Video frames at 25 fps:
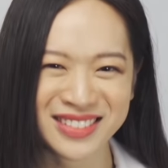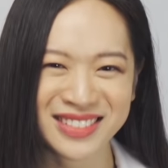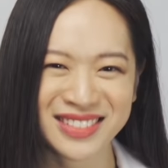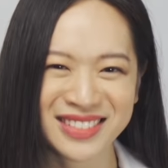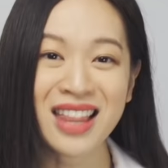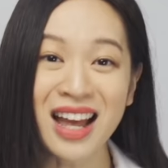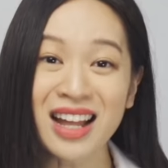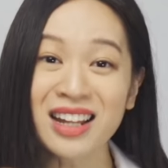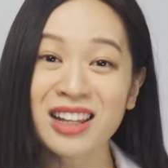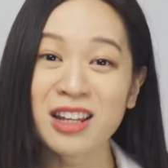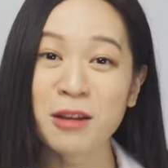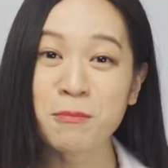
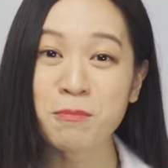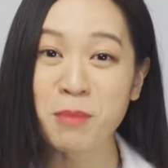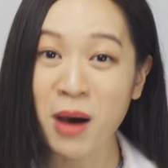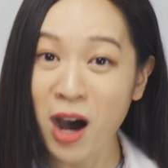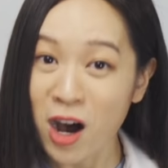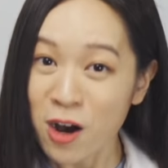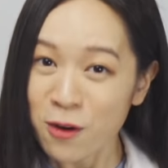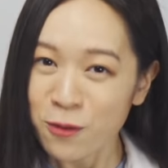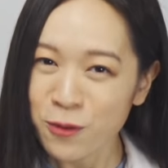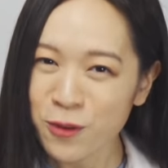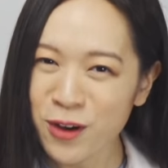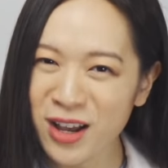Let the
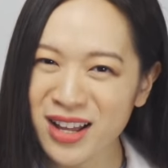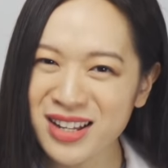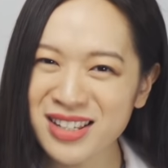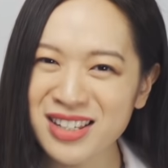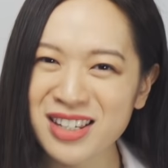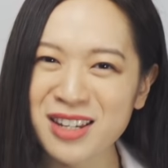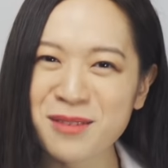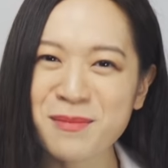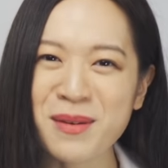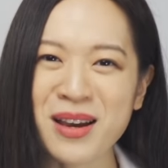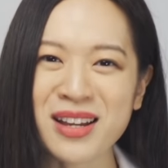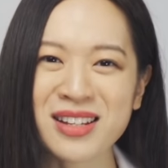powerful
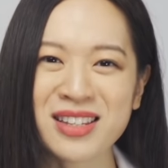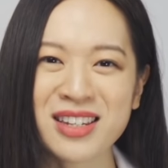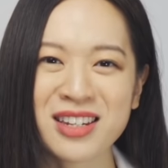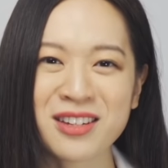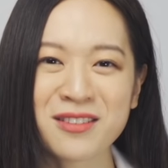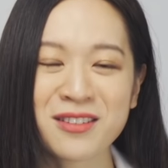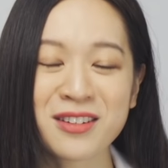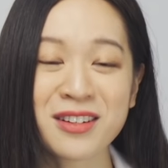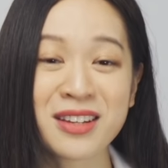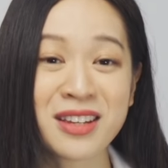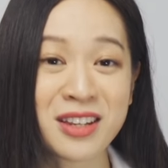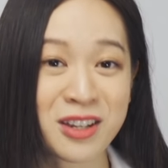
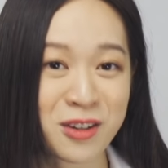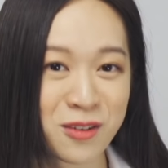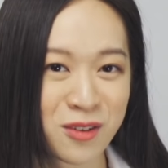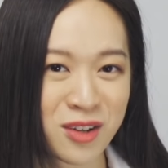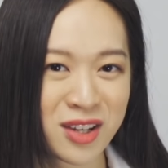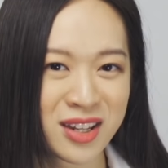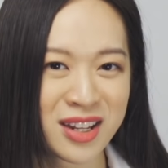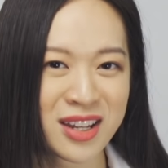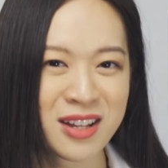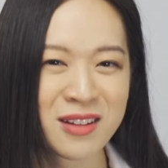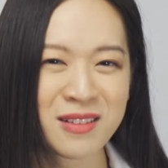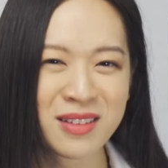antibacterial
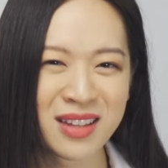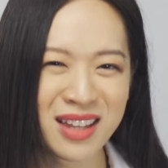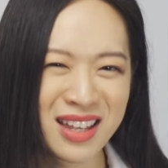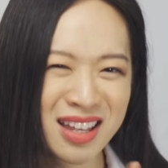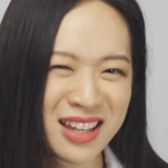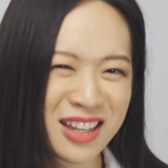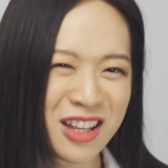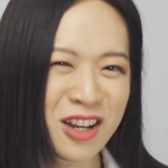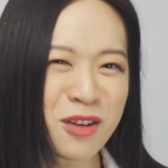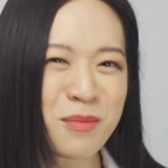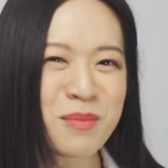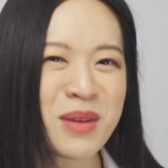ingredient
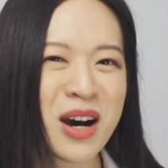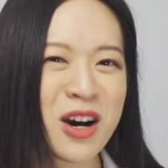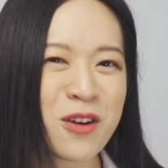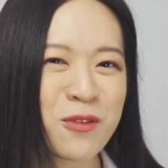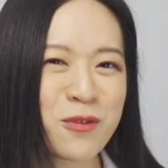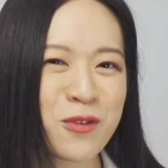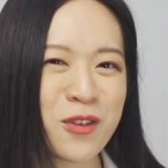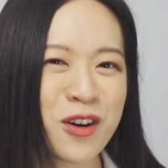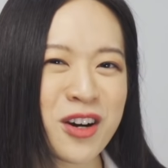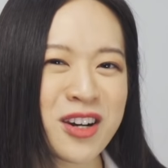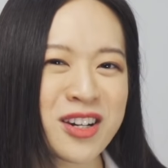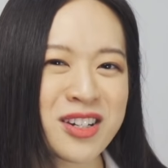in your
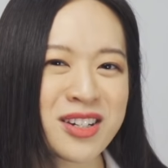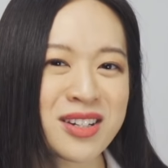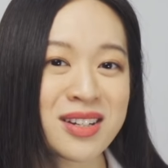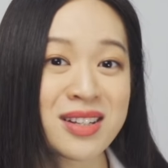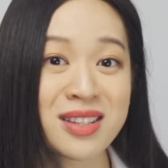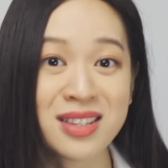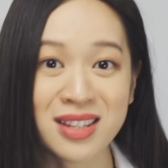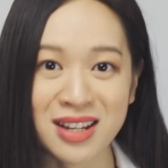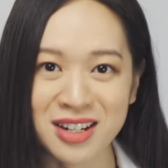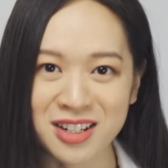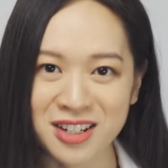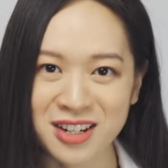mouthwash,
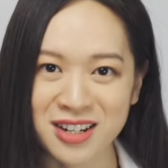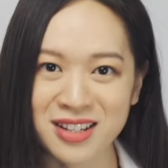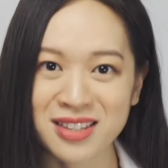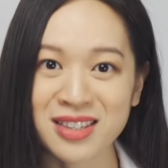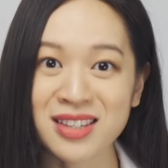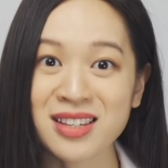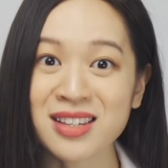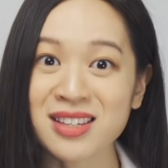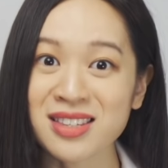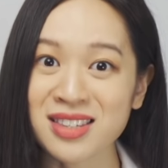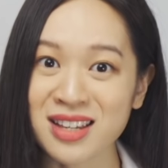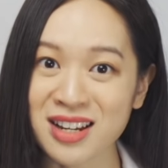such as
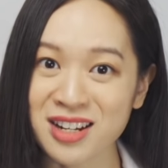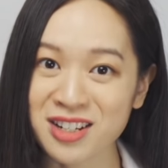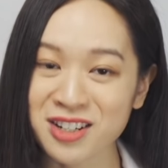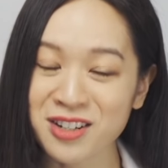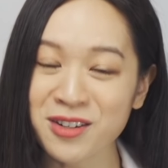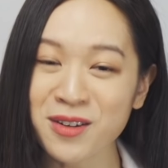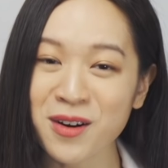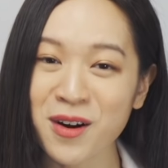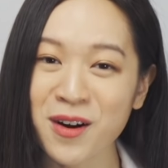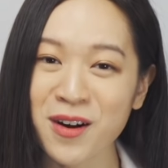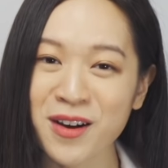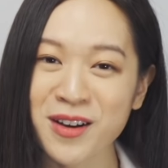
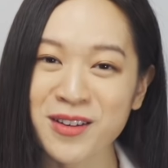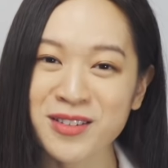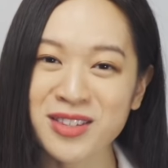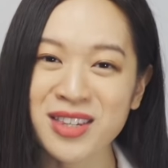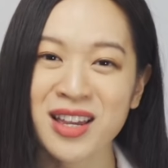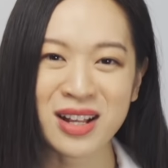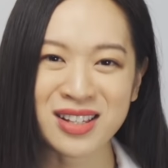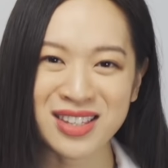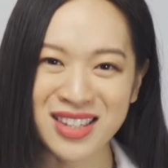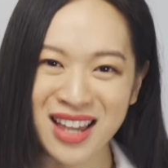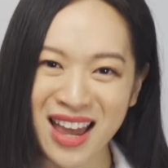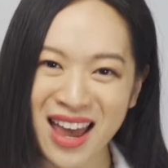essential oils,
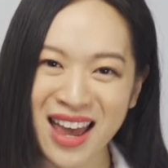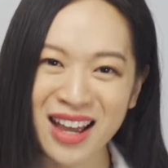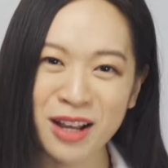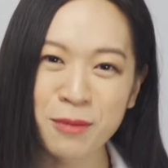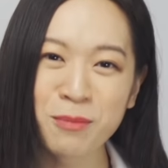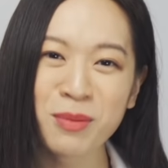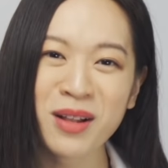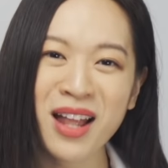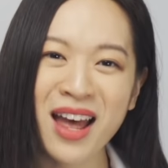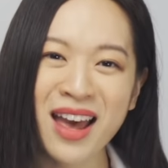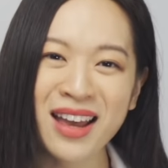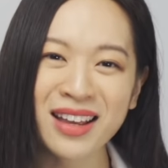attack
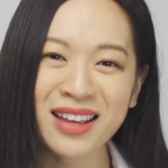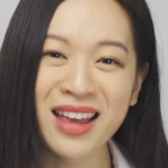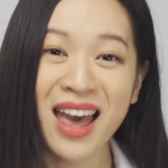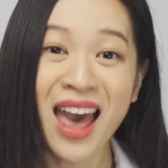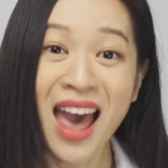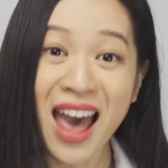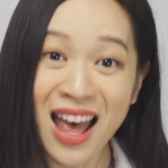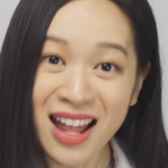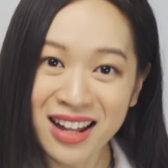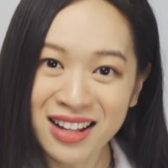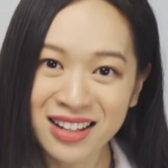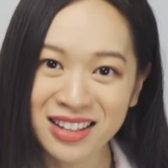plaque
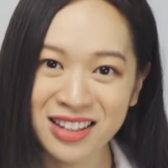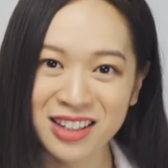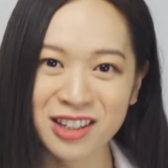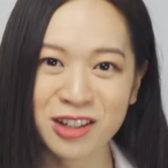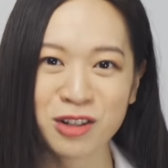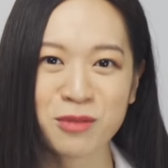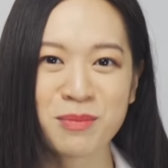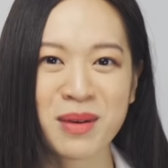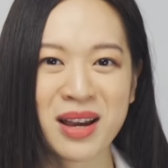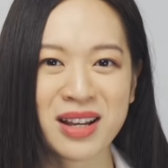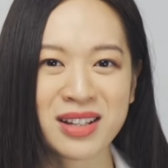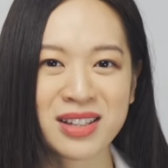and
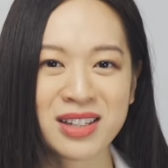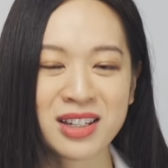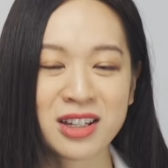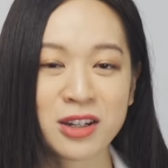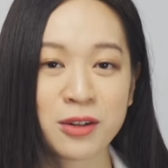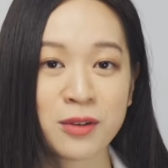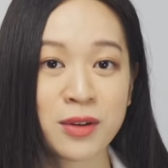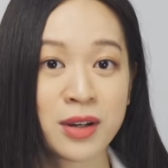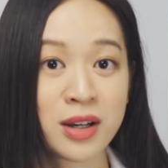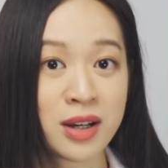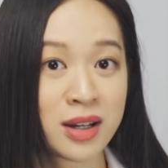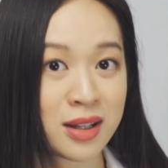kill
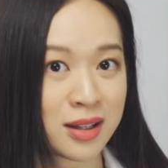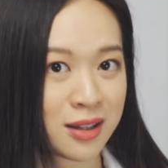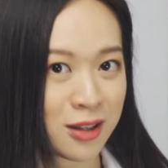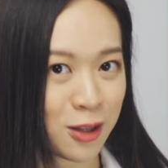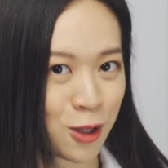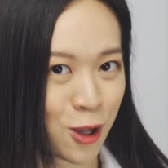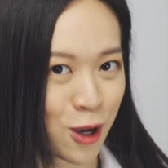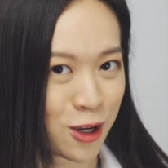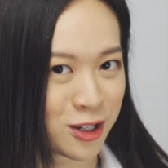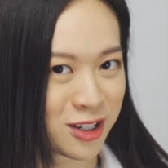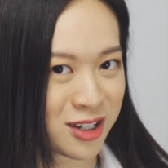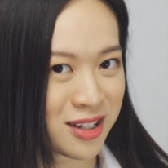bacteria,
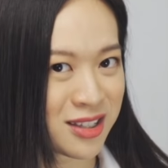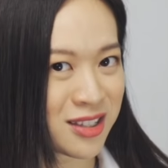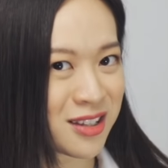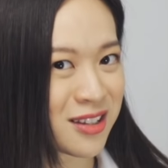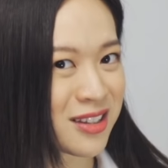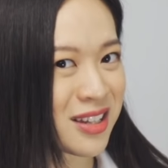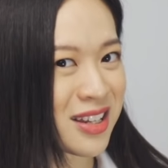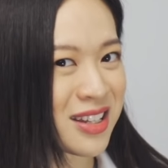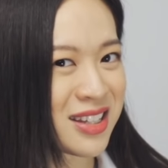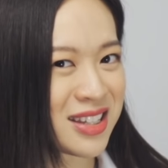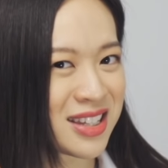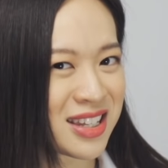not just on
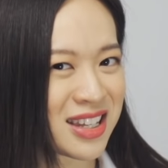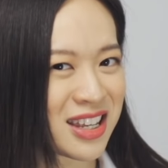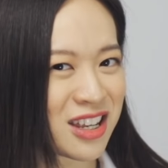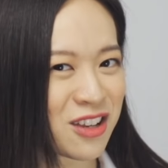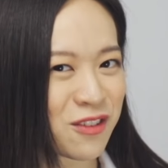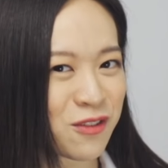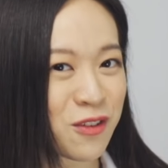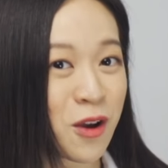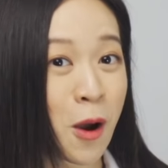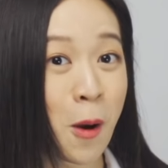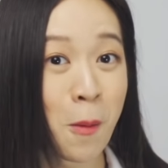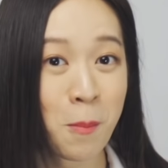the
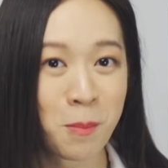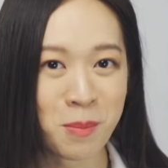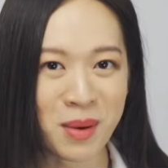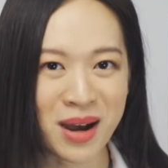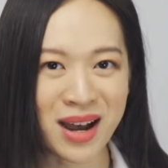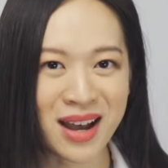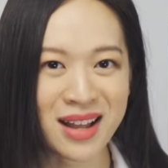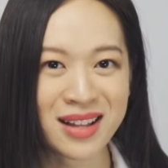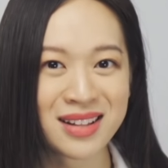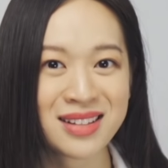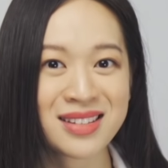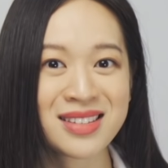teeth,
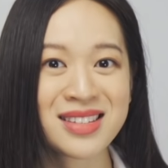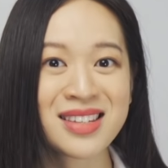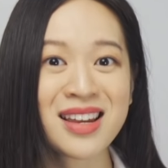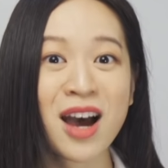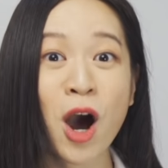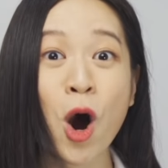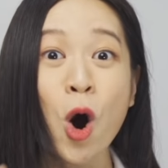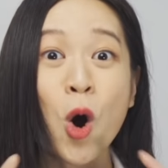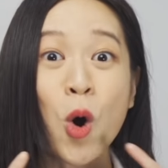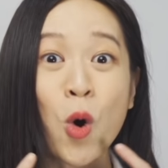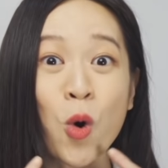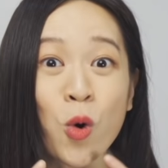but the
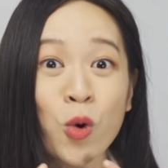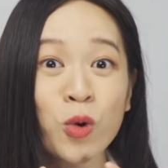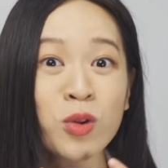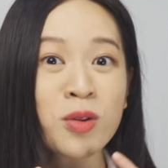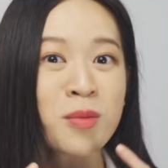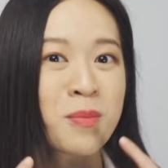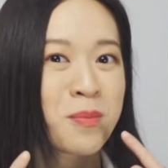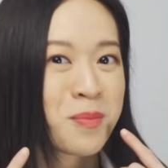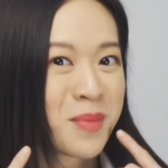whole